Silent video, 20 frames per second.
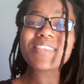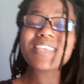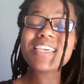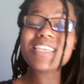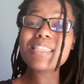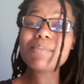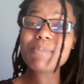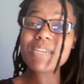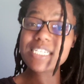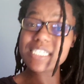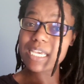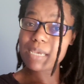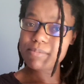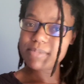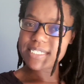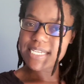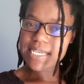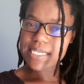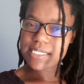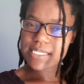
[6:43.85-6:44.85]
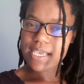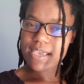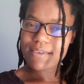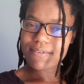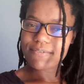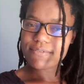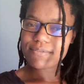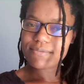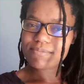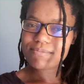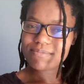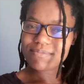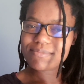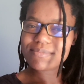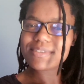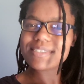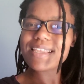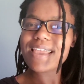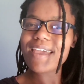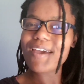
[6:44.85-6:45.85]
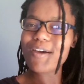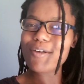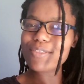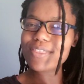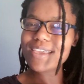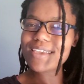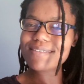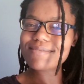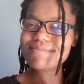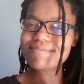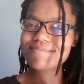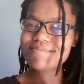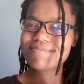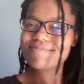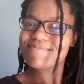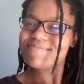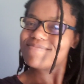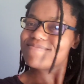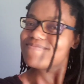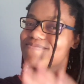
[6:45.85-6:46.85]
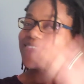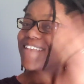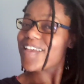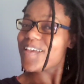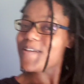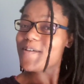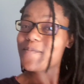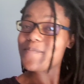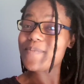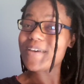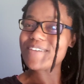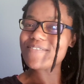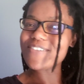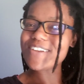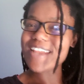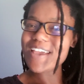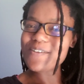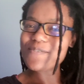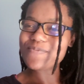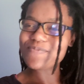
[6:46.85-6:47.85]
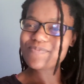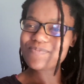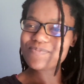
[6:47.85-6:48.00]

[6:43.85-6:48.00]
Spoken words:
In the meantime, stay safe, stay healthy. Bye for now.